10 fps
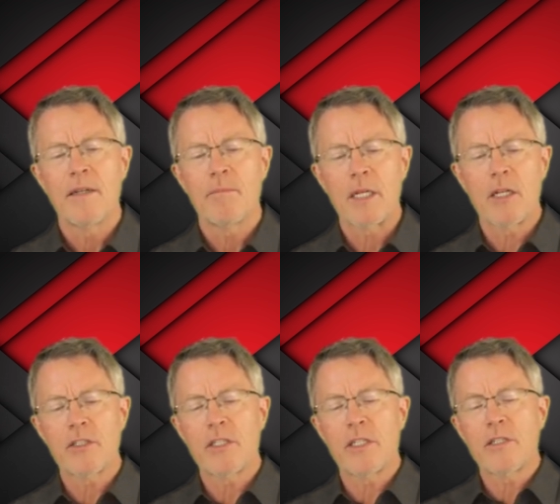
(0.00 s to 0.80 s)

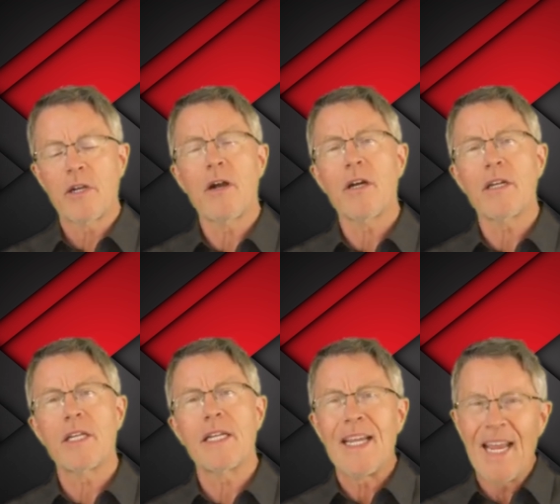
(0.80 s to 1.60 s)
Because they're
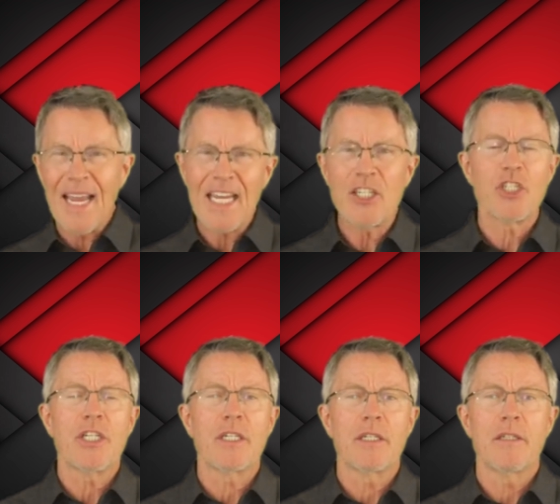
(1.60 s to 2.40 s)
targeting
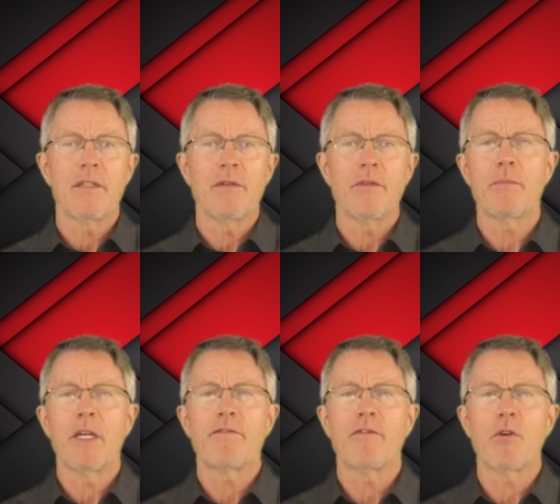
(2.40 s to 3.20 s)
aging with
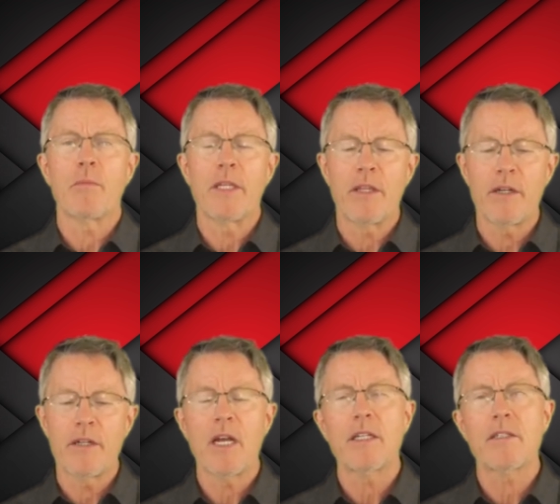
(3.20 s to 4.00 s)
metformin. They're
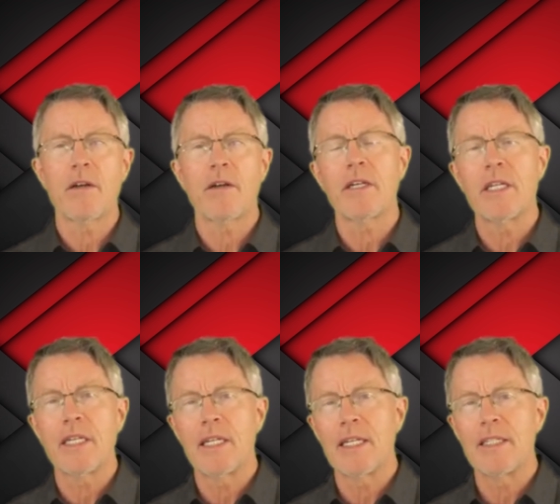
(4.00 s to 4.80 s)
not
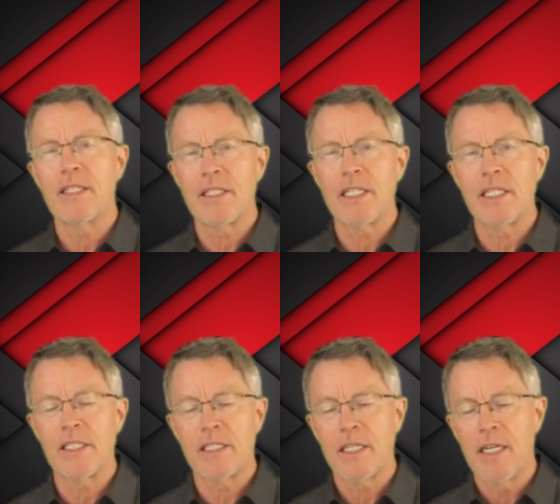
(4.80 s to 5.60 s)
targeting a
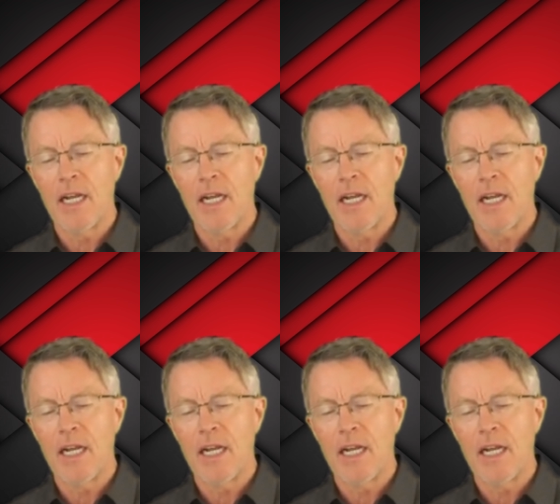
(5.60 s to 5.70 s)
disease.